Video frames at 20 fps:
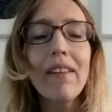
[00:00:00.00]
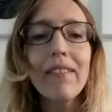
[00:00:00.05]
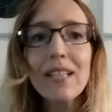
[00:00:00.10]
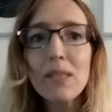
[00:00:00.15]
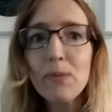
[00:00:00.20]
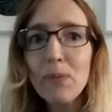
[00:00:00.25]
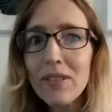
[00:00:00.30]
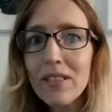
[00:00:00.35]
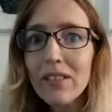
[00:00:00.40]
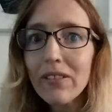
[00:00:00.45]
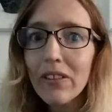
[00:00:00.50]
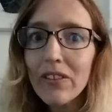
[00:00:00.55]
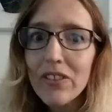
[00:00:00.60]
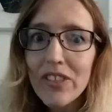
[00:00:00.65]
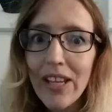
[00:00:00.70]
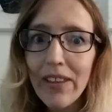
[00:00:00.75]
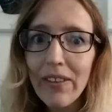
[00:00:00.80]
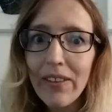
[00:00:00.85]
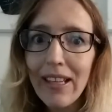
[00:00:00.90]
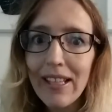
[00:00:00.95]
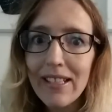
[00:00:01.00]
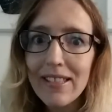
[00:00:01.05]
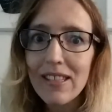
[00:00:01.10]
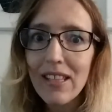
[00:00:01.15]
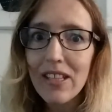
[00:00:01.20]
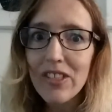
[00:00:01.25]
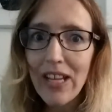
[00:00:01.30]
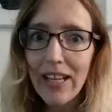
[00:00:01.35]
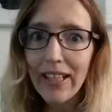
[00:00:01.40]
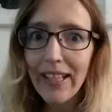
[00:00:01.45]
This wasn't on the list
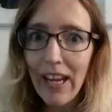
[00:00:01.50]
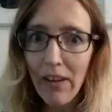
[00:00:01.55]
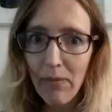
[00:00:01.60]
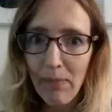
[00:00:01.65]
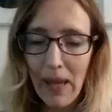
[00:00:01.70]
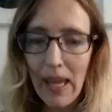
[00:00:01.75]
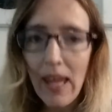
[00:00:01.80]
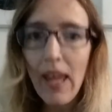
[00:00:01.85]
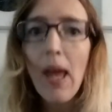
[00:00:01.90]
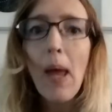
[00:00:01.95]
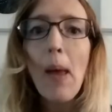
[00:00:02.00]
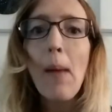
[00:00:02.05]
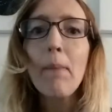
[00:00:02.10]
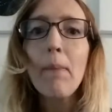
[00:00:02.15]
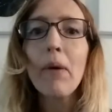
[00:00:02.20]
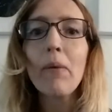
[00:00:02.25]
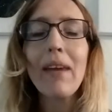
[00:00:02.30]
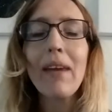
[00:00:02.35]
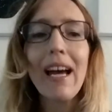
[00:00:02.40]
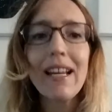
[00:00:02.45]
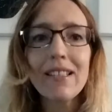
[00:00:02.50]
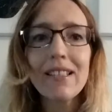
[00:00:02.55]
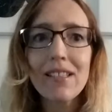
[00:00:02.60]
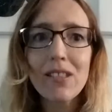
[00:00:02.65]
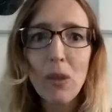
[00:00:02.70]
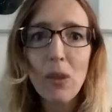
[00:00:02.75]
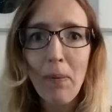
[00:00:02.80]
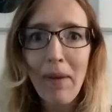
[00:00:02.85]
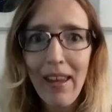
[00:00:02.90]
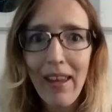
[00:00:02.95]
that Jen gave me, but we had to
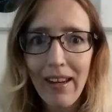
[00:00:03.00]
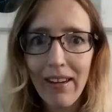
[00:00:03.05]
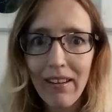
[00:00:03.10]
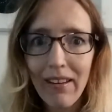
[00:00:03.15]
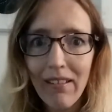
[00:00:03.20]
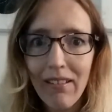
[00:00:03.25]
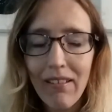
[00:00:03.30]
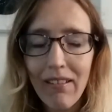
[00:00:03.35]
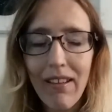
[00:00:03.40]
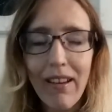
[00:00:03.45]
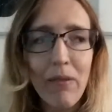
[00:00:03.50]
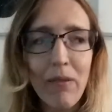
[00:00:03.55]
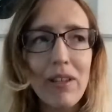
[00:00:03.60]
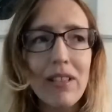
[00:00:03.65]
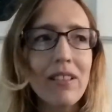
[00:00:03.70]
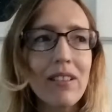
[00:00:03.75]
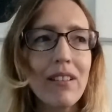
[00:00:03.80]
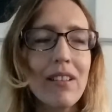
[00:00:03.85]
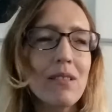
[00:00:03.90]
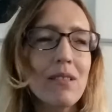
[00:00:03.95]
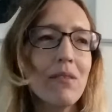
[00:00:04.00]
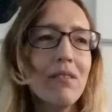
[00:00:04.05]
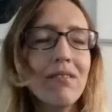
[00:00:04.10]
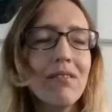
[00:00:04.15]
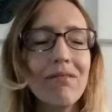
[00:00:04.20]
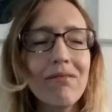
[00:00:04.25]
stop in, because